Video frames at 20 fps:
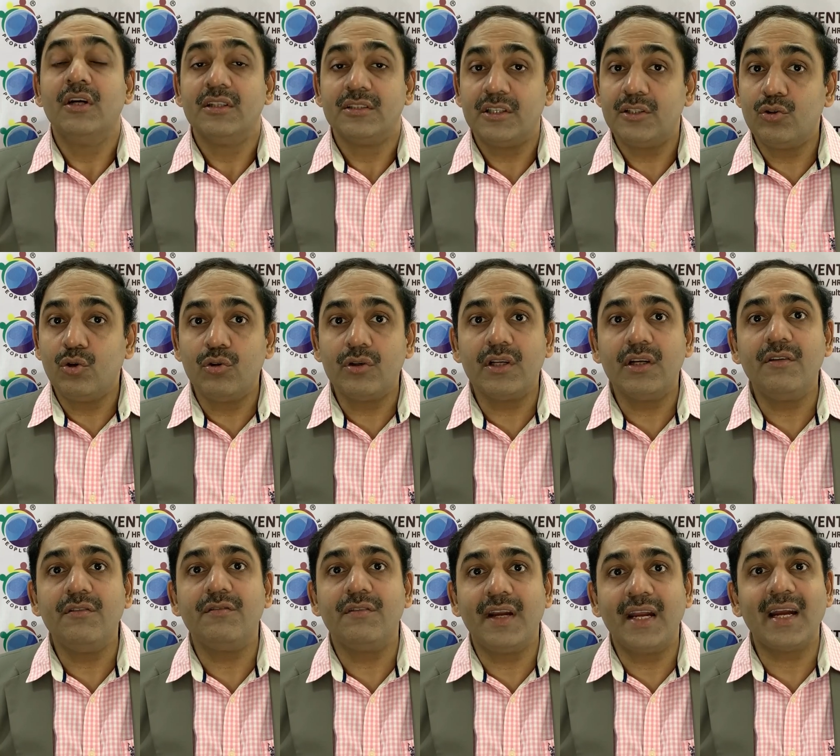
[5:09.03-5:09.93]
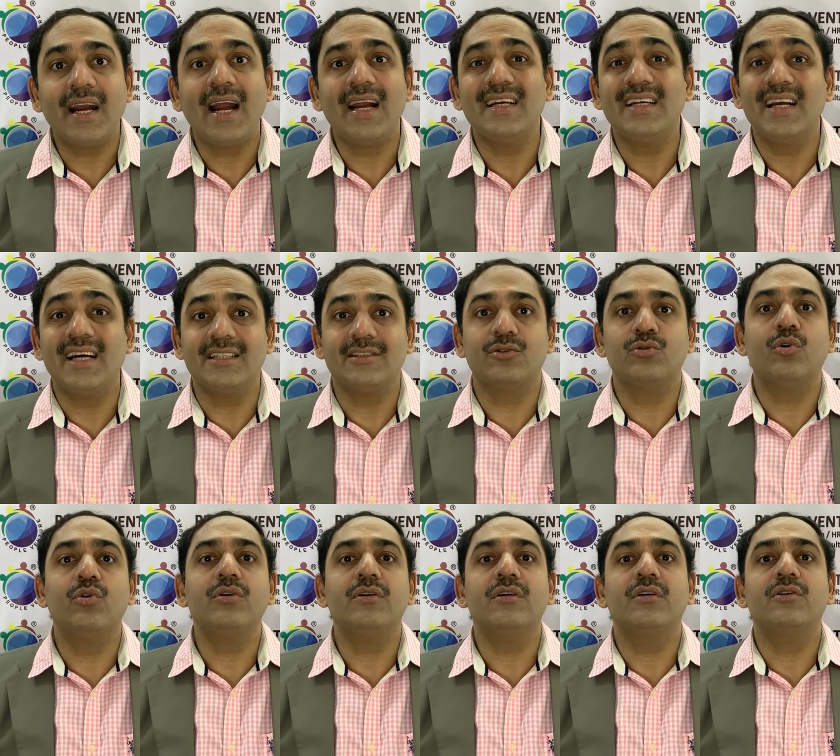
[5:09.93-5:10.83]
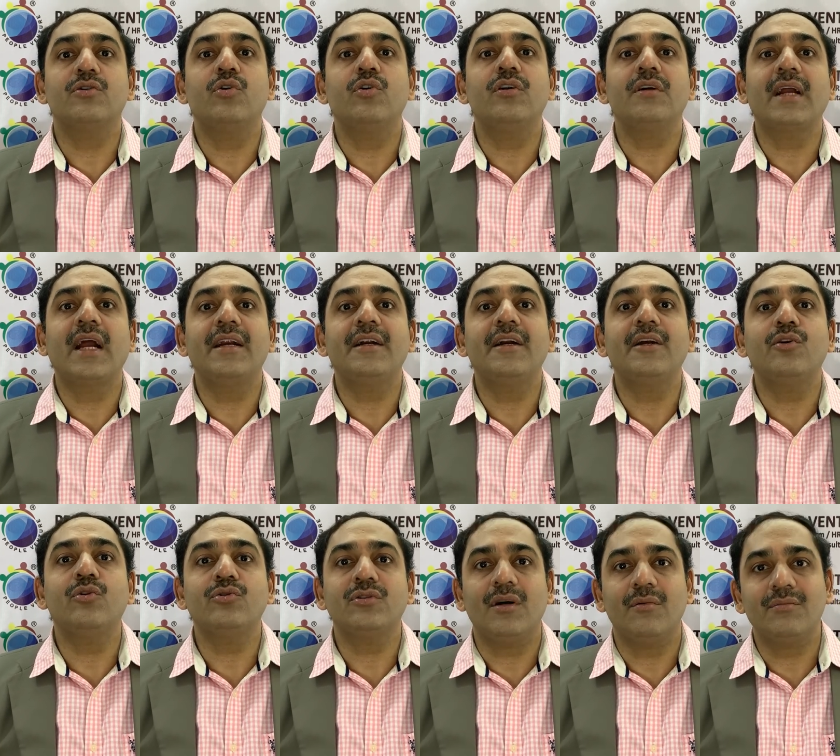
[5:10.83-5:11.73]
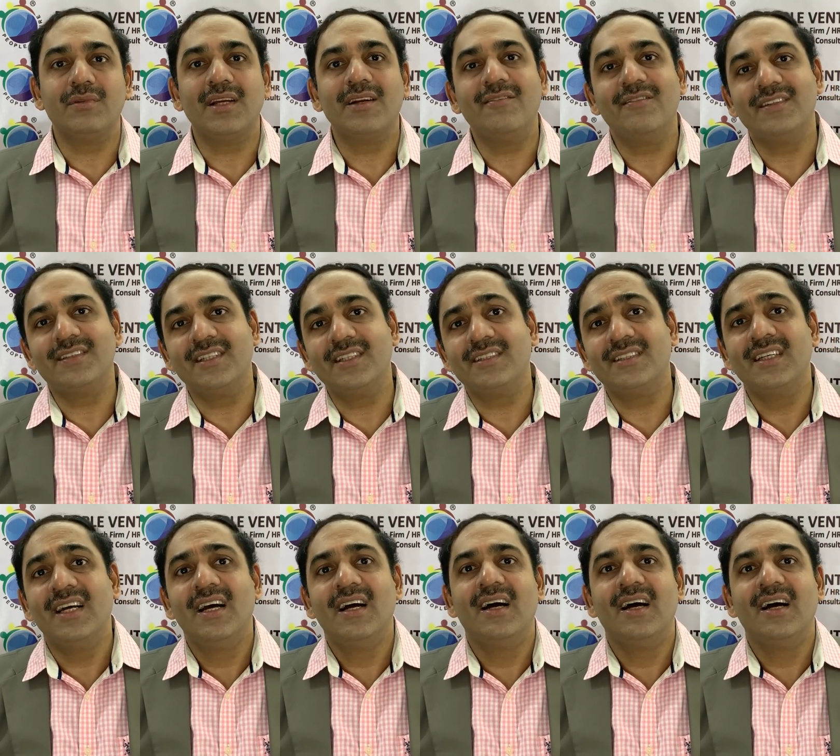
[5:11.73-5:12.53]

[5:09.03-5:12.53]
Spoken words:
See, don't give vague ideas. Don't get into something which is